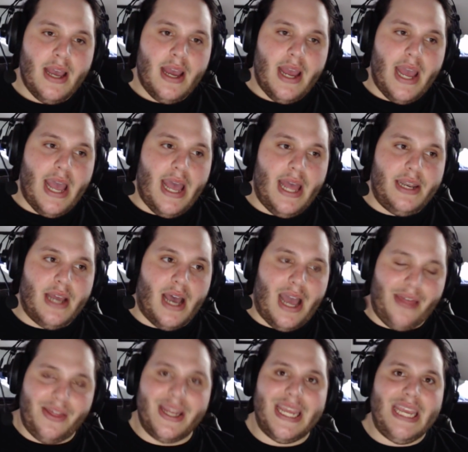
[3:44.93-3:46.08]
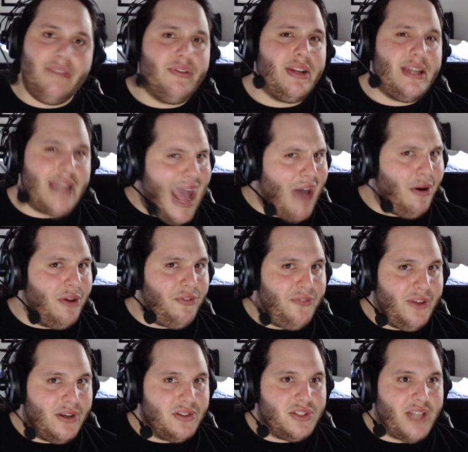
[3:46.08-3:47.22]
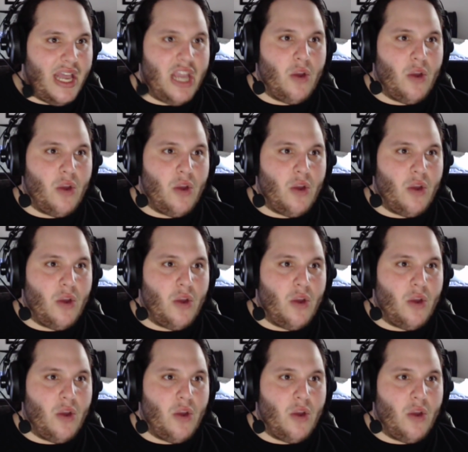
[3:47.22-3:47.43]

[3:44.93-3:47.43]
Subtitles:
And I think even now it feels like